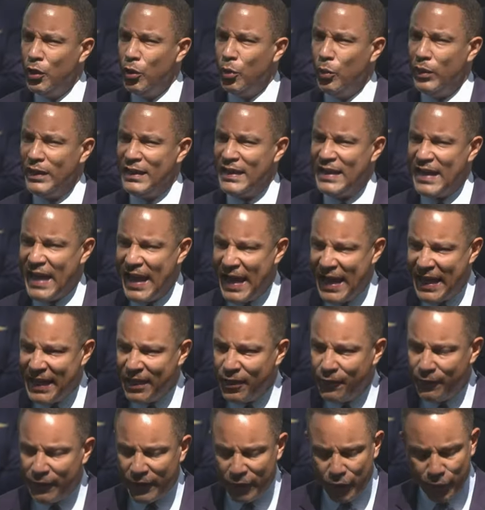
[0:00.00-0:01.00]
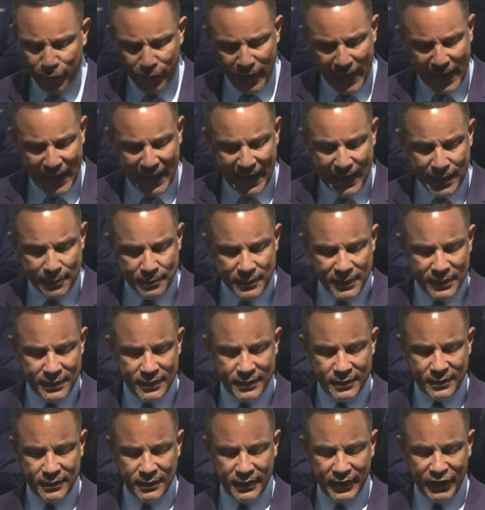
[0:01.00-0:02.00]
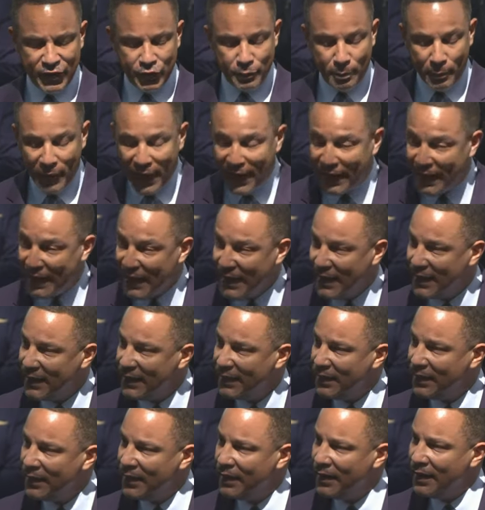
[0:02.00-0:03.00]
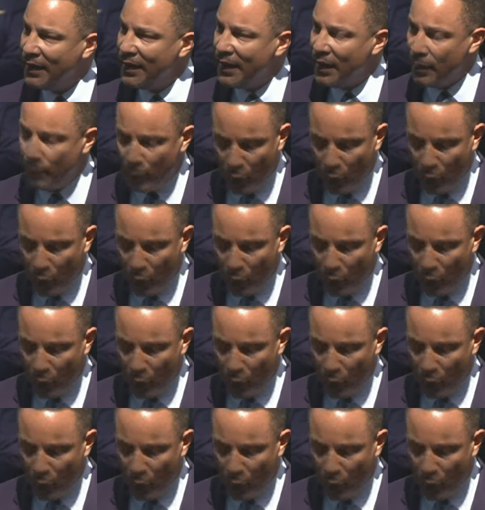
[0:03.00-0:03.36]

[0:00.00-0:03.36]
With the aid of his fame, his money, and